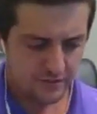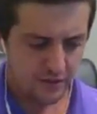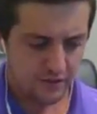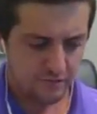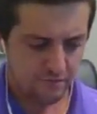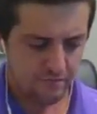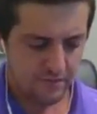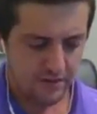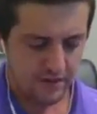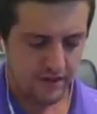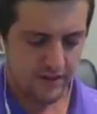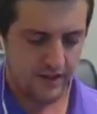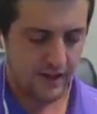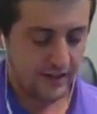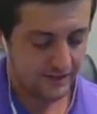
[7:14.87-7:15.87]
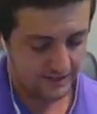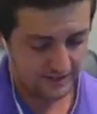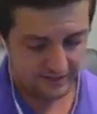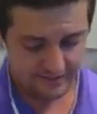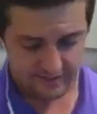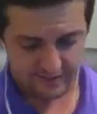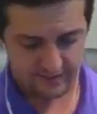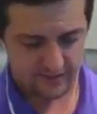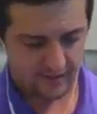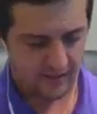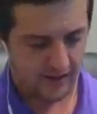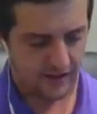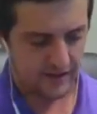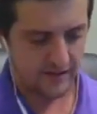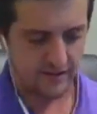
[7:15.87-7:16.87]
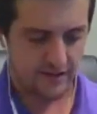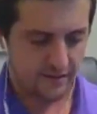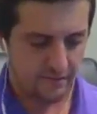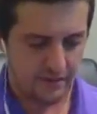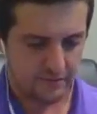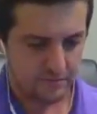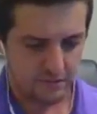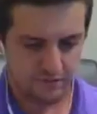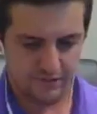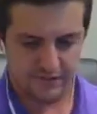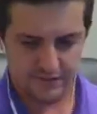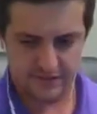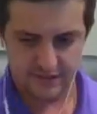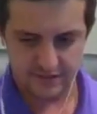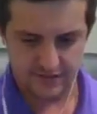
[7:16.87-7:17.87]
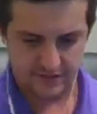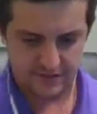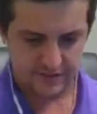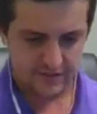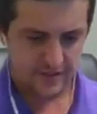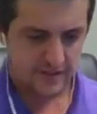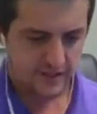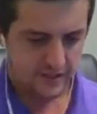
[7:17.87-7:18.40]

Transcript: so other, he says it a lot, and it makes perfect sense.